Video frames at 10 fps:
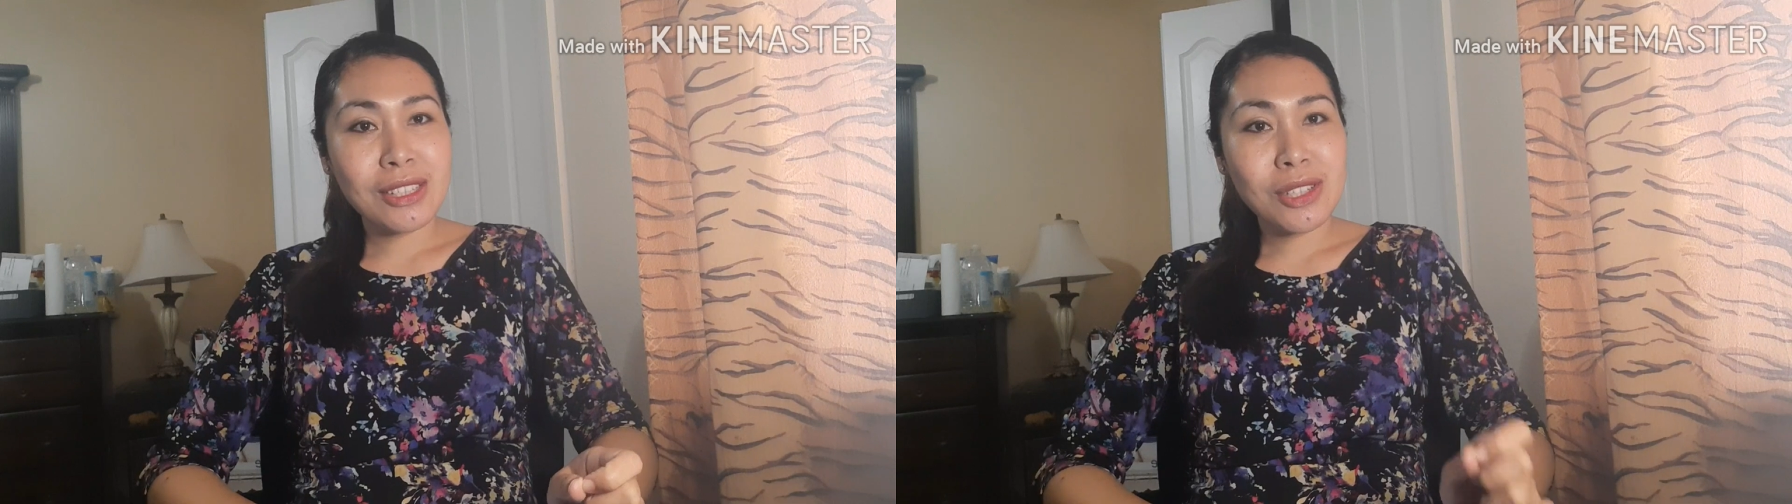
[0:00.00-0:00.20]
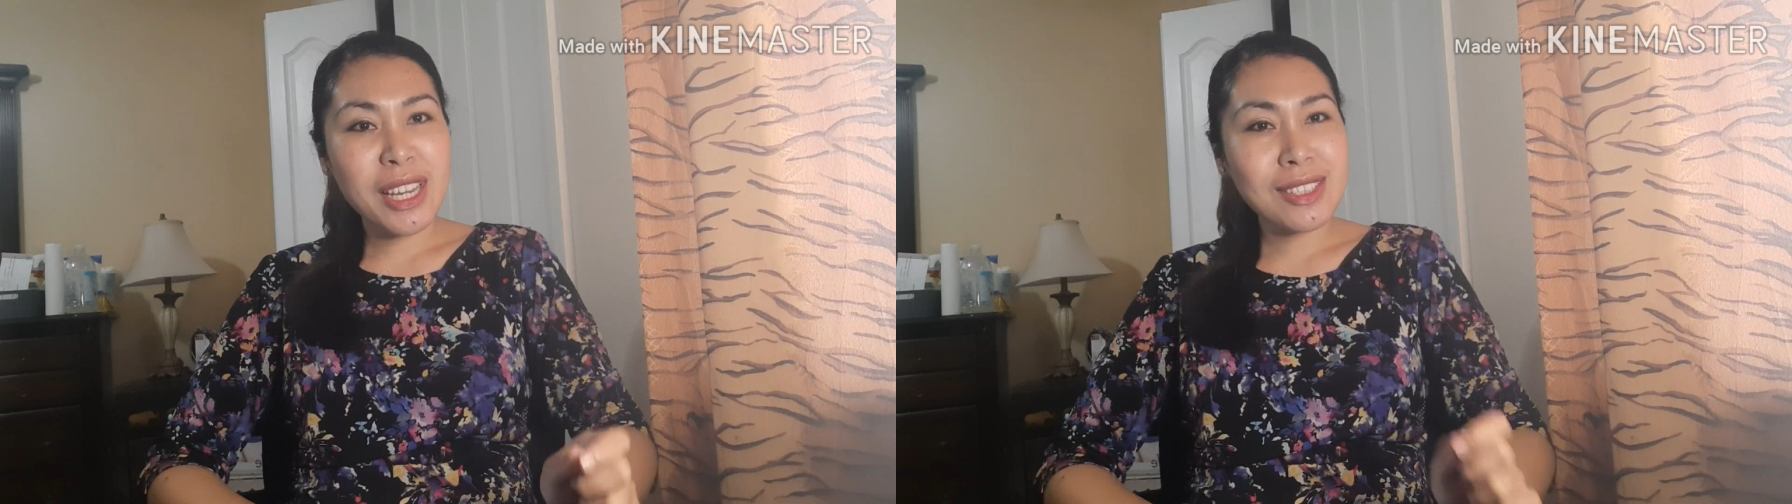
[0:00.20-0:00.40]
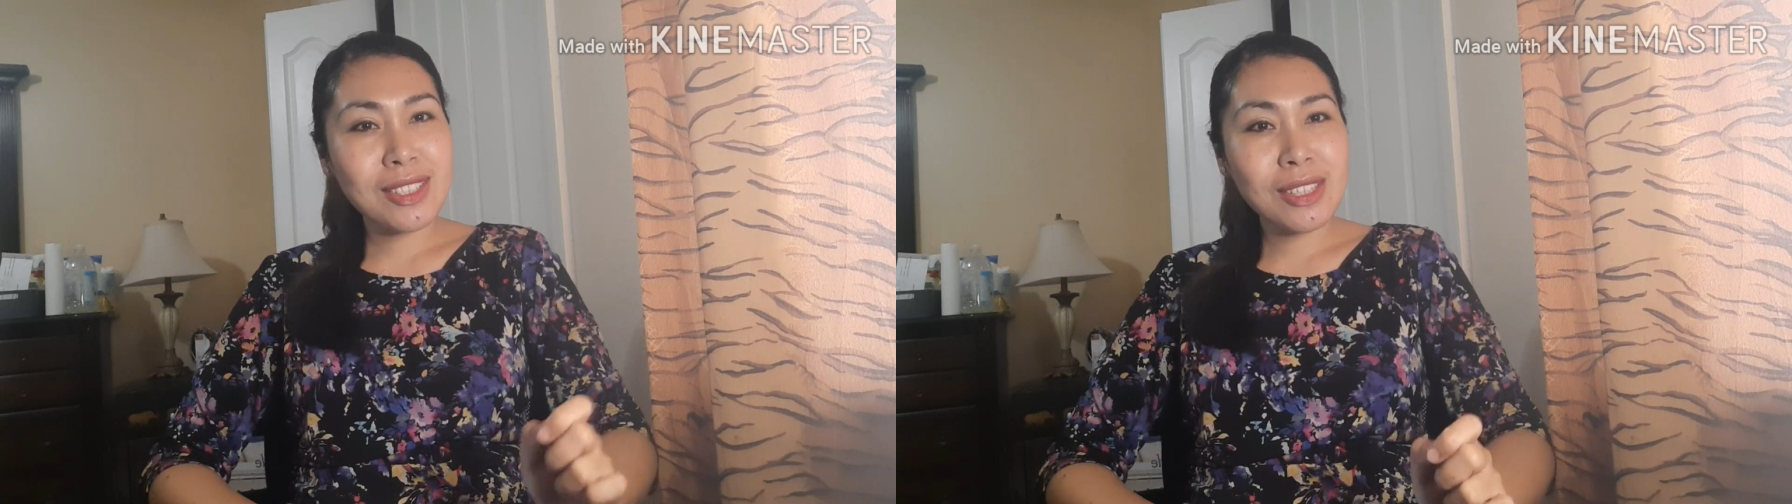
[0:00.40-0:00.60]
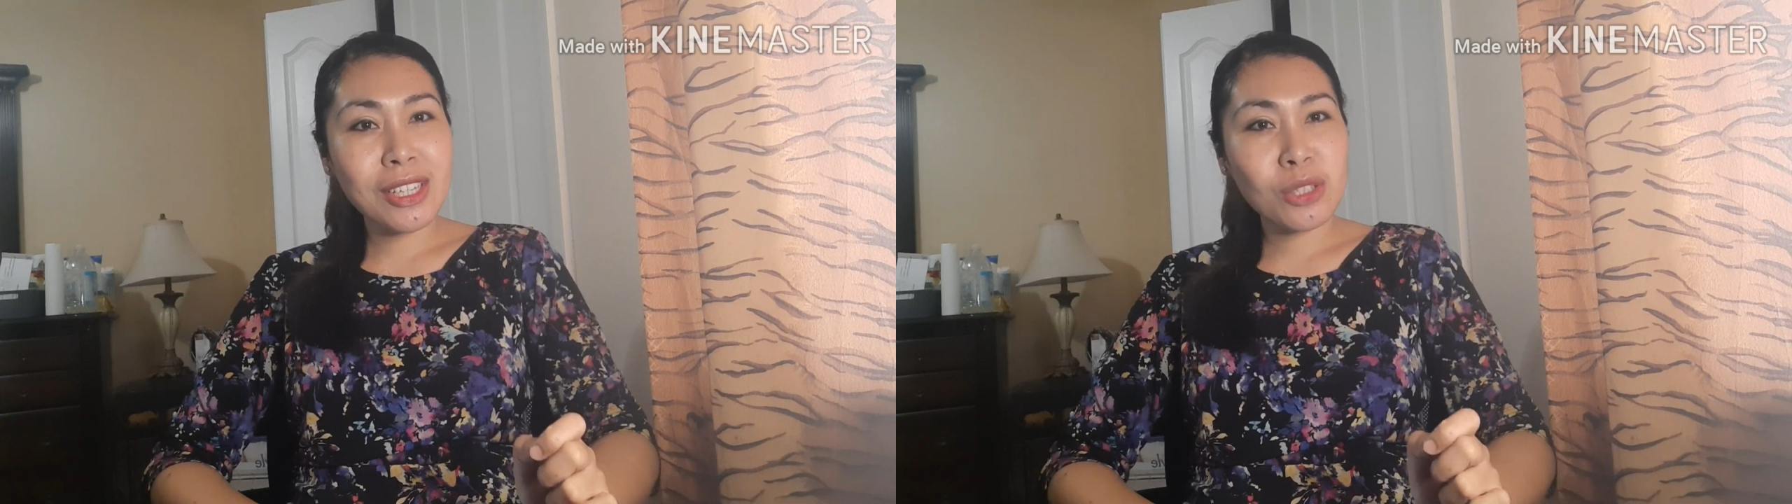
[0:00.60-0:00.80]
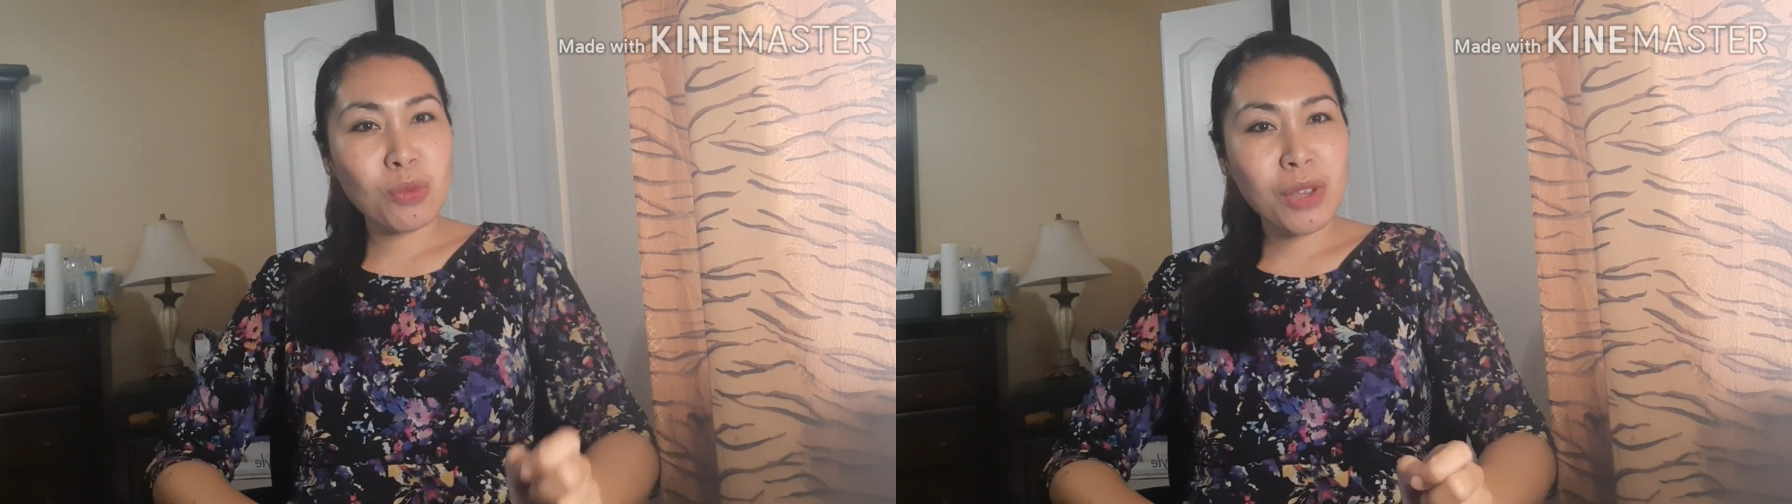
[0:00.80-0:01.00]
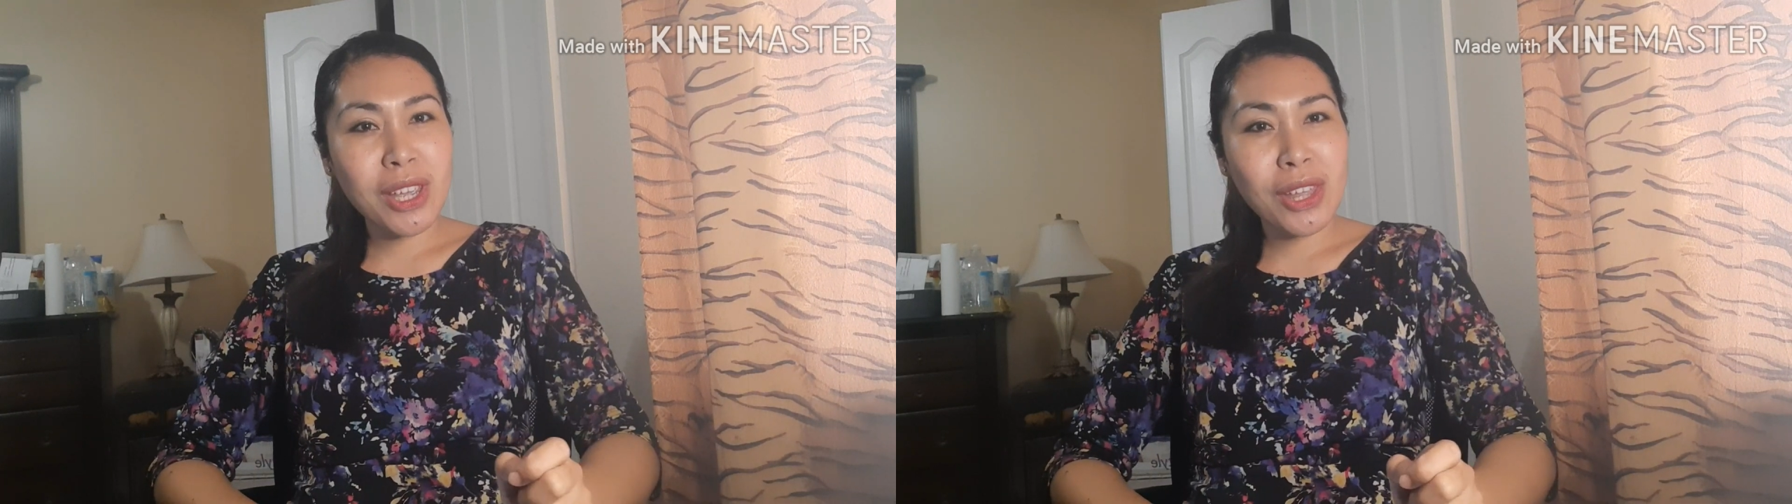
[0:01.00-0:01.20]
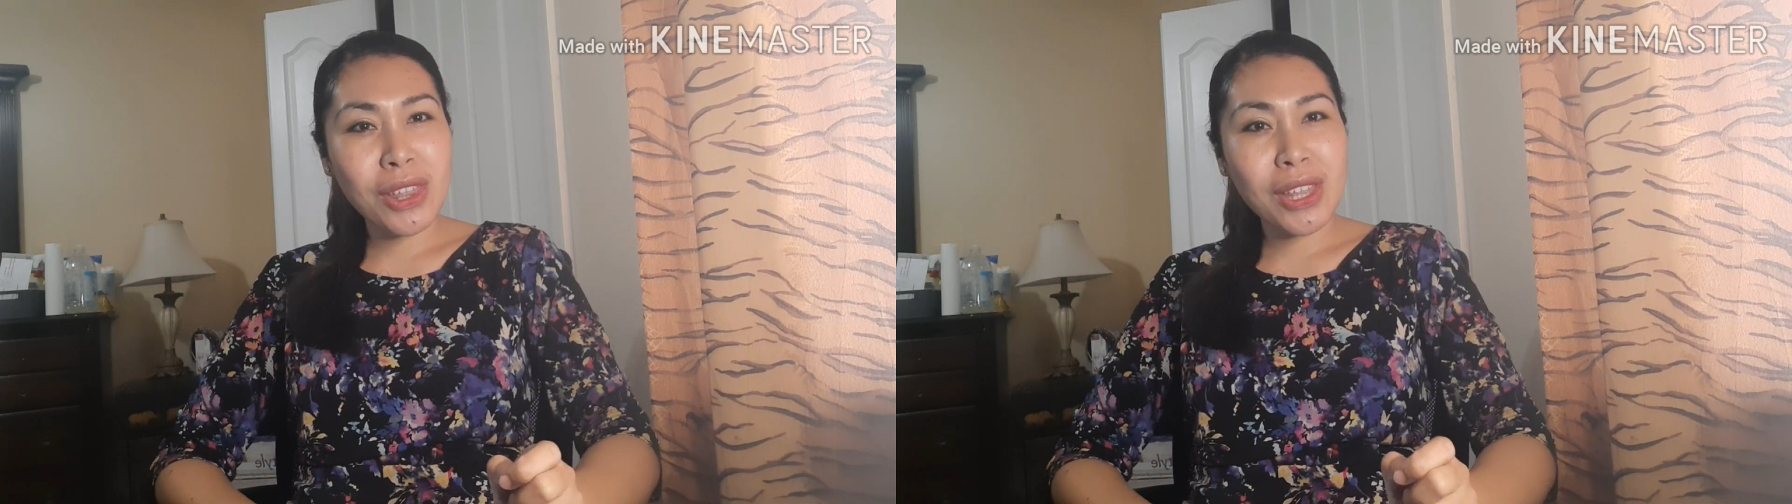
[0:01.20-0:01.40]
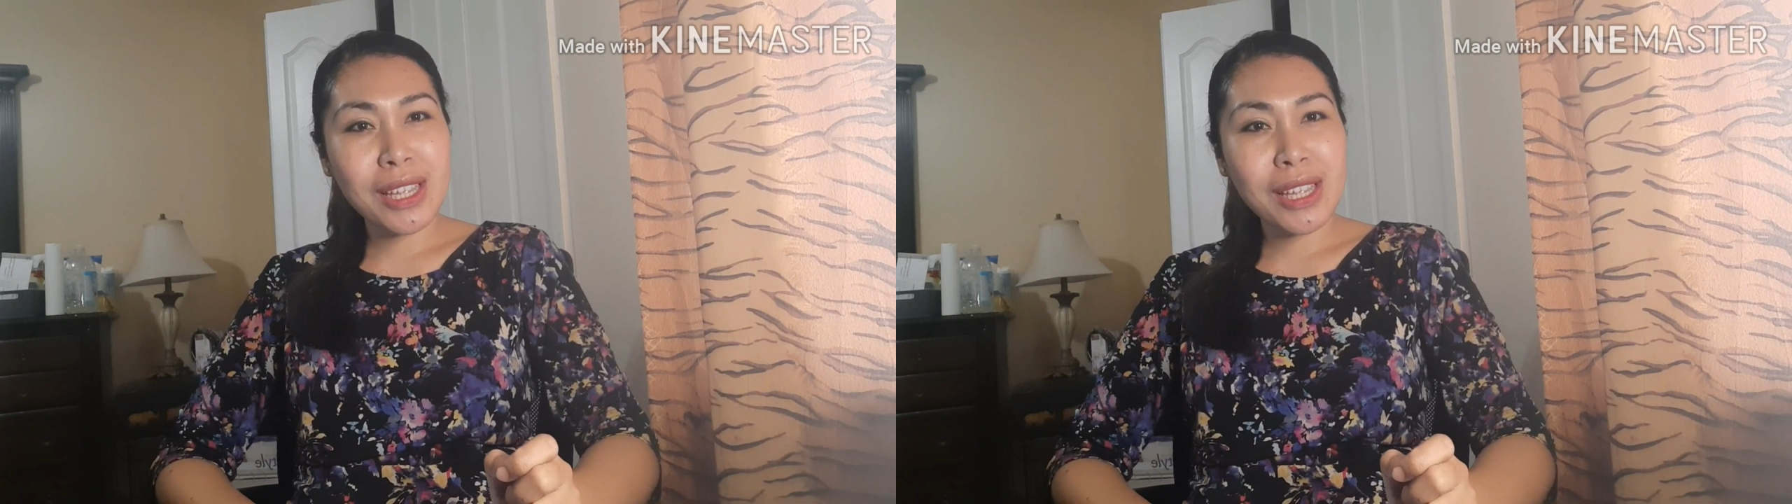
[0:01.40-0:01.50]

So let's start with